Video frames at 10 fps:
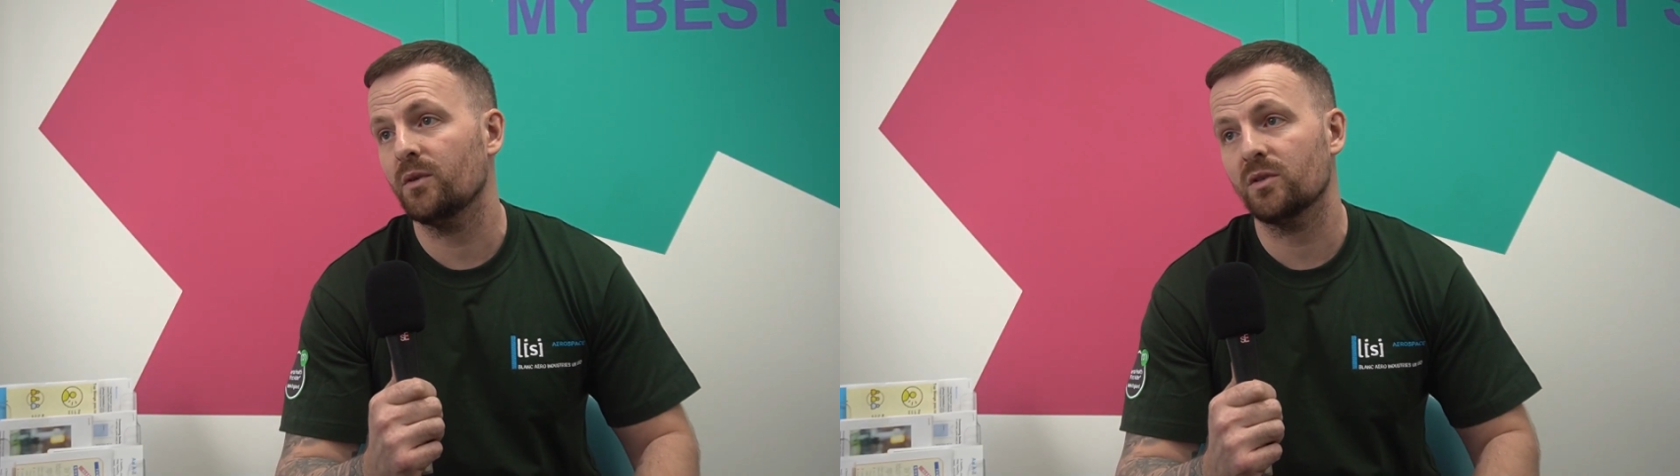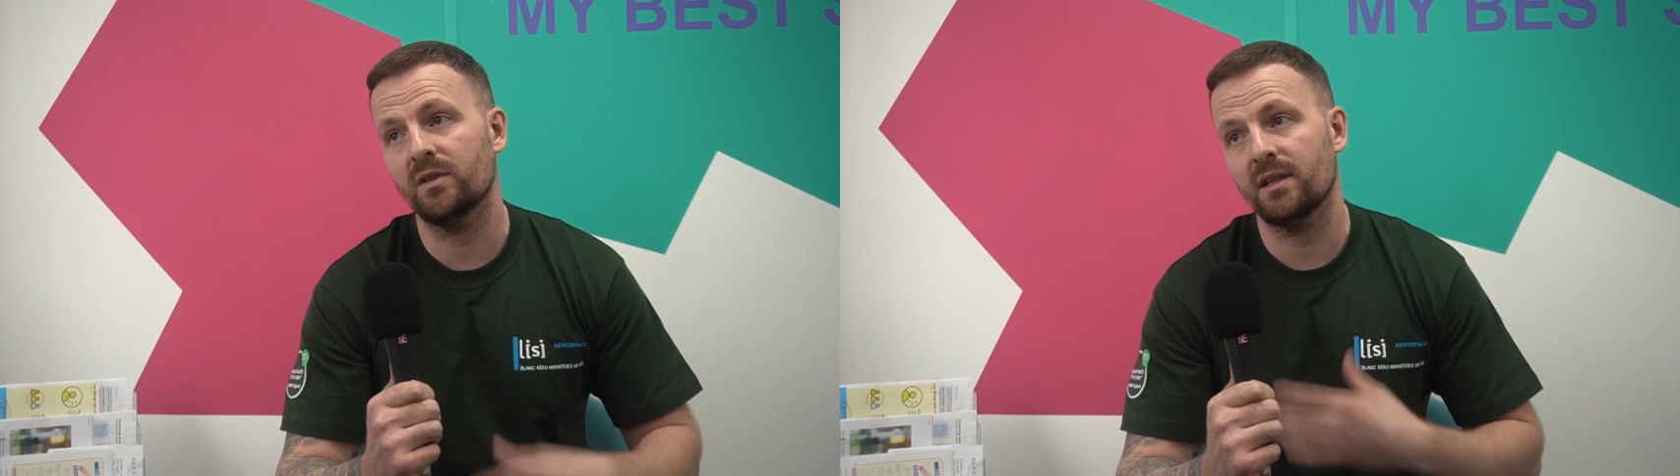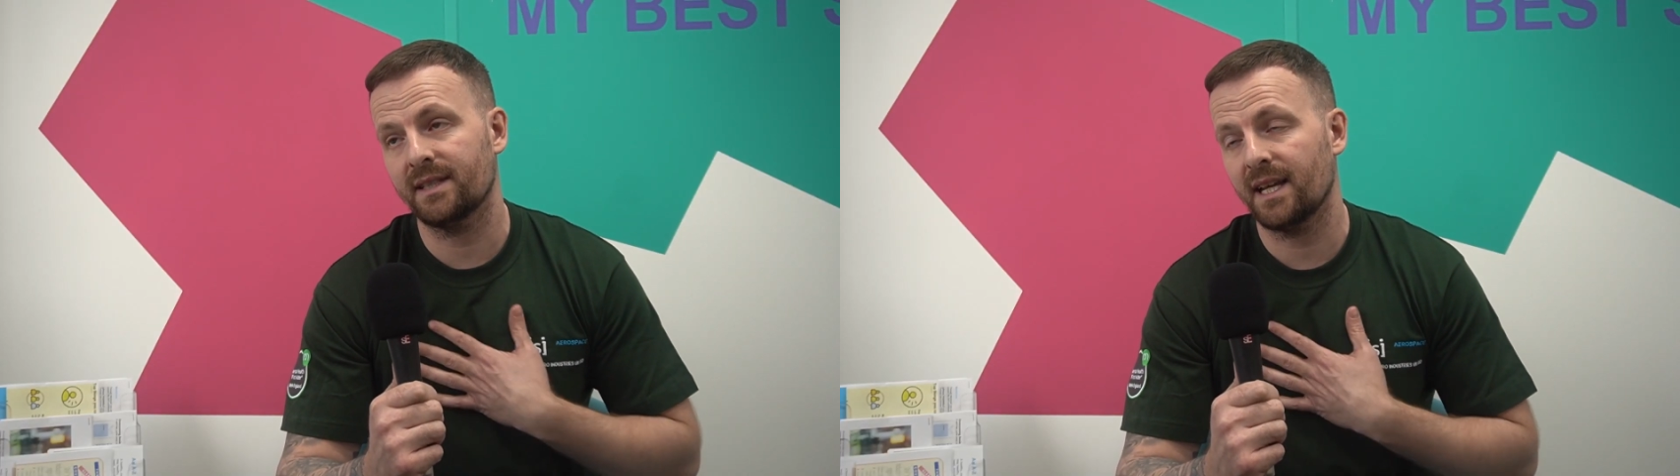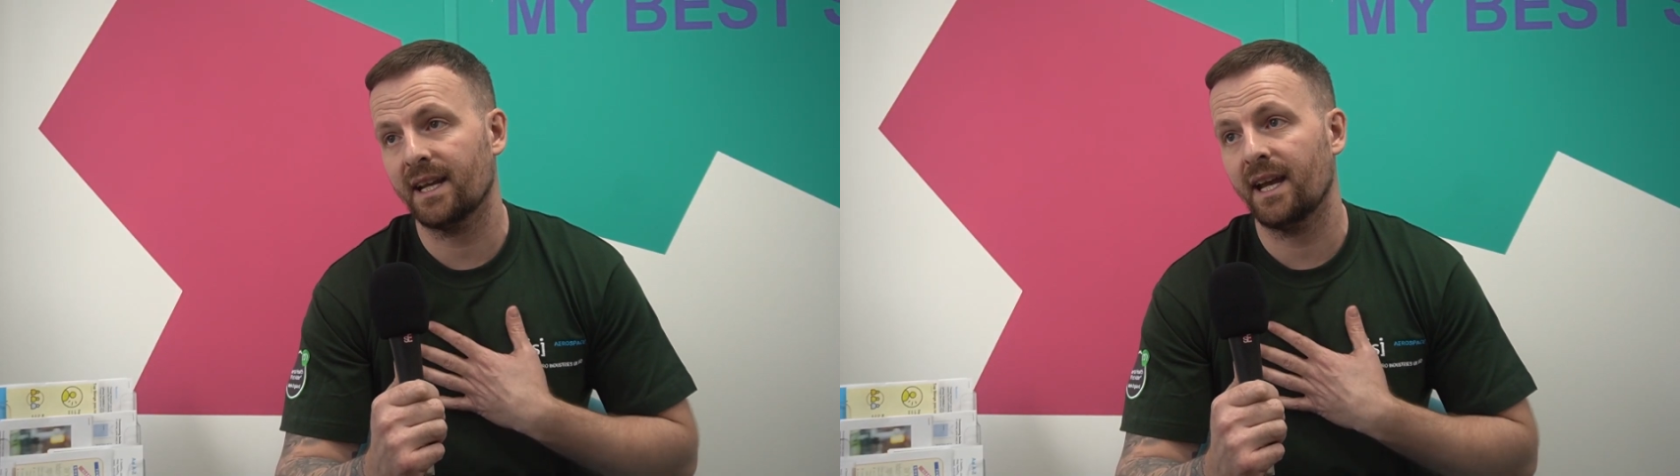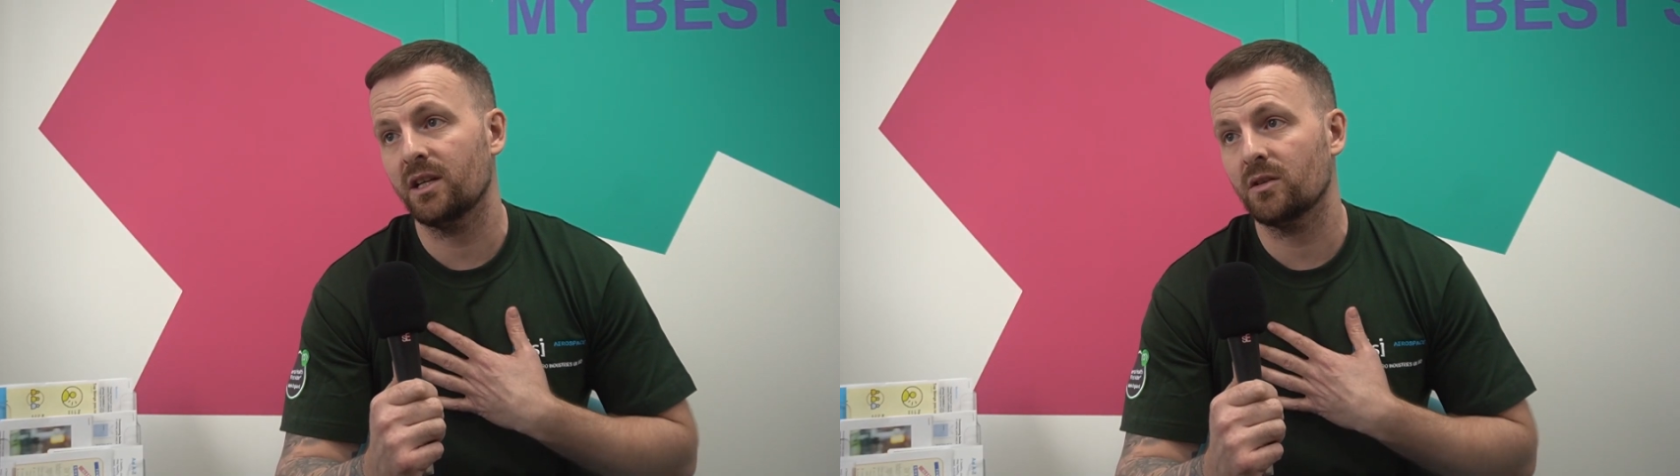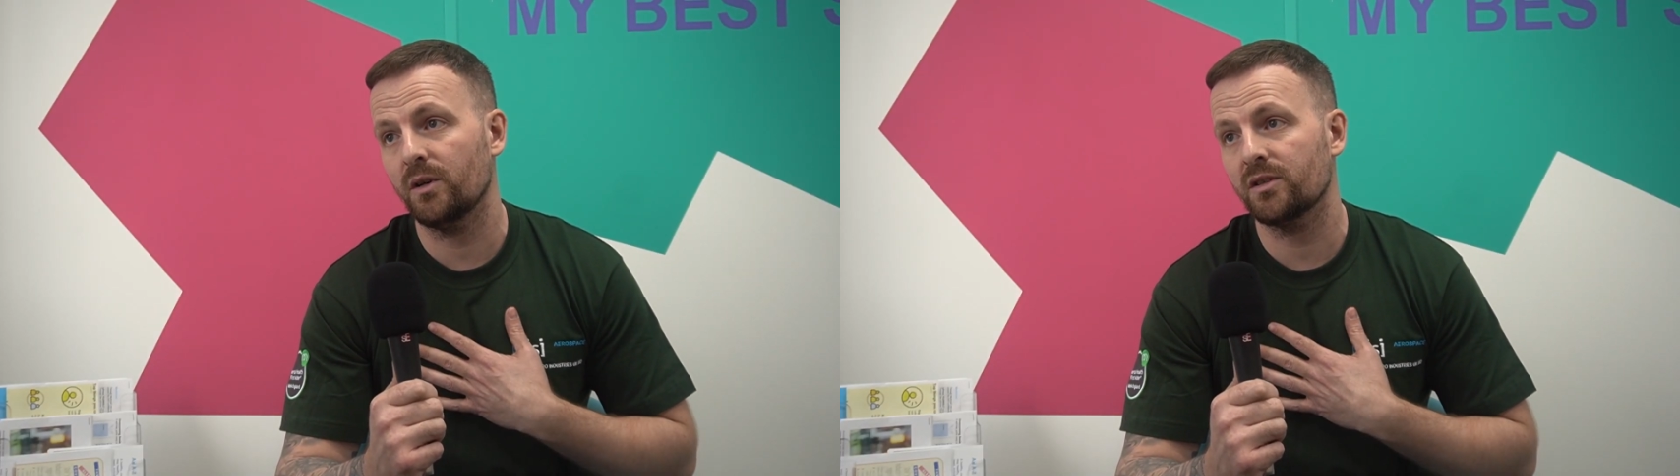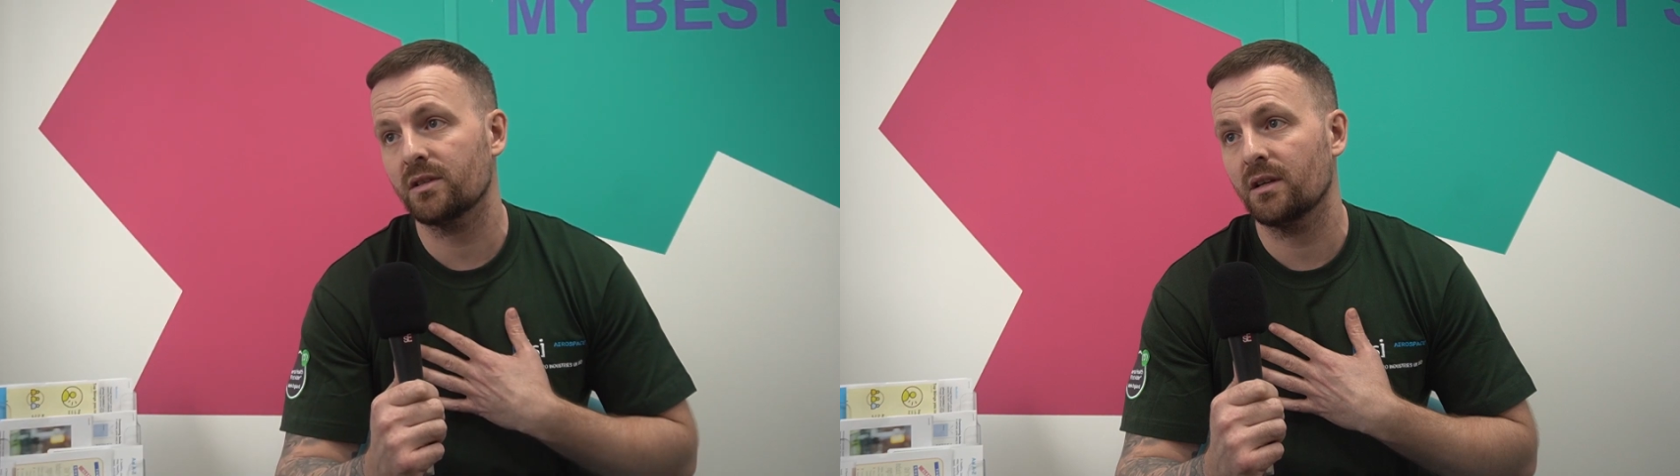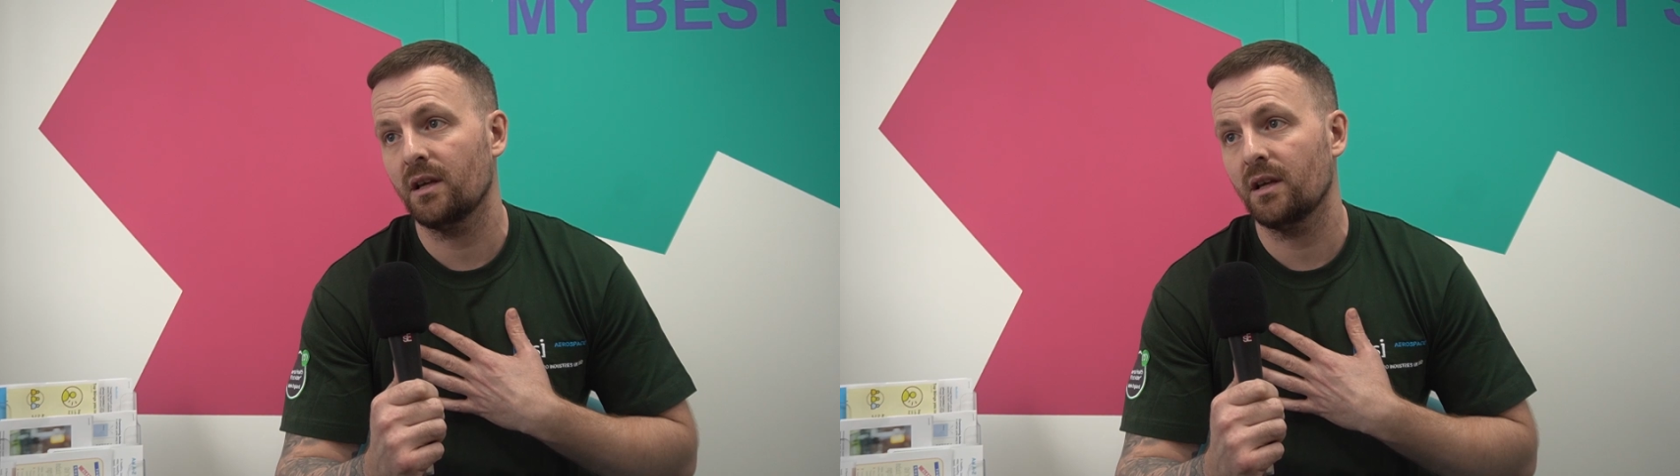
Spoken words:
so it's dedicated to us.